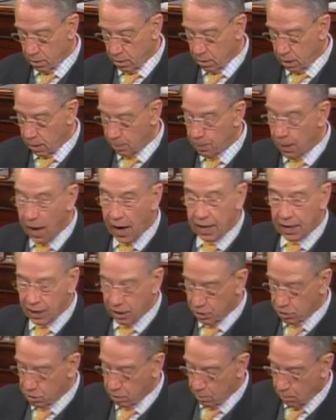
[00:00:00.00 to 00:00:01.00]
They
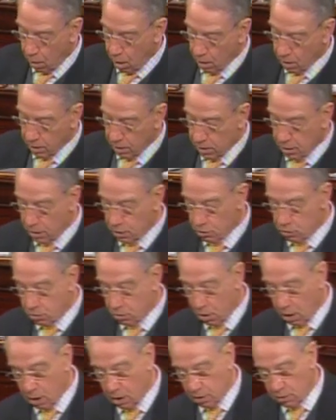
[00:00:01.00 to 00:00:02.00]
package and market these
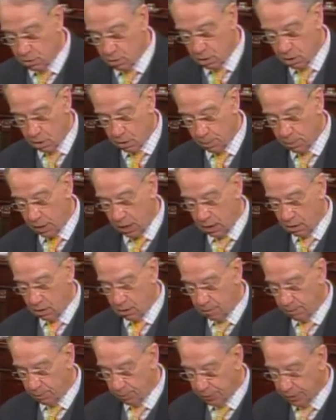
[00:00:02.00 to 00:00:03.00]
drugs to
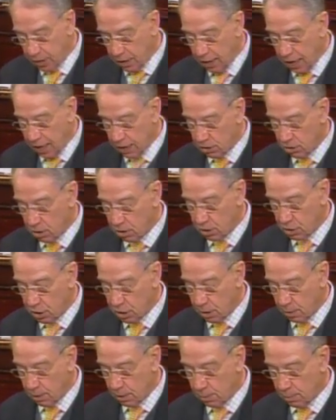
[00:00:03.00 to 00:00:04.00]
appear as
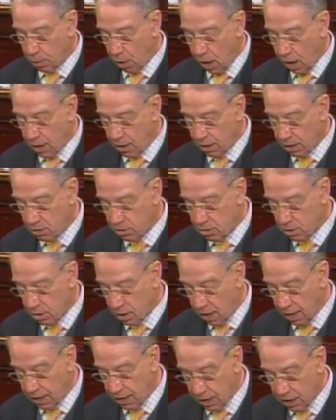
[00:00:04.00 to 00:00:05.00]
legitimate products
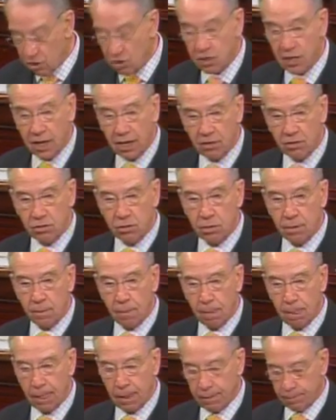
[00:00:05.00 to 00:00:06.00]
like incense,
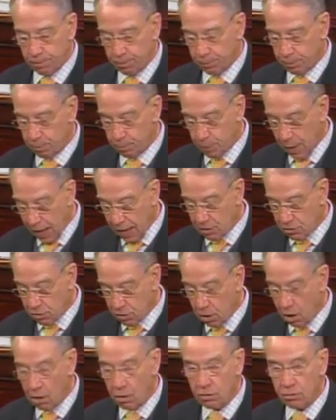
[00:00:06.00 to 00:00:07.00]
bath
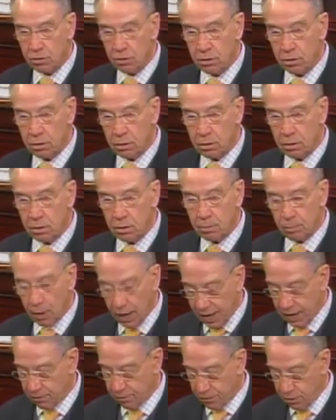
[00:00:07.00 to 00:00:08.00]
salts,
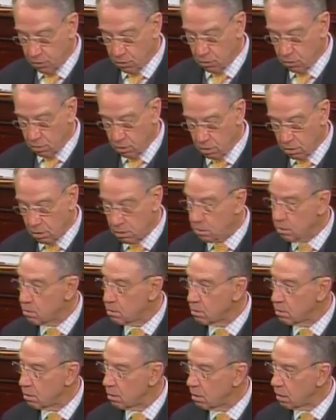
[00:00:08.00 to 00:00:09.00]
plant food,
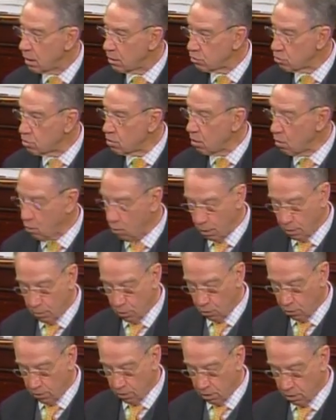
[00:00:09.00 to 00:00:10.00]
and snow
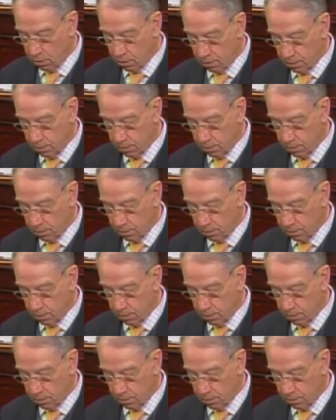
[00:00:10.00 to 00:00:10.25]
remover.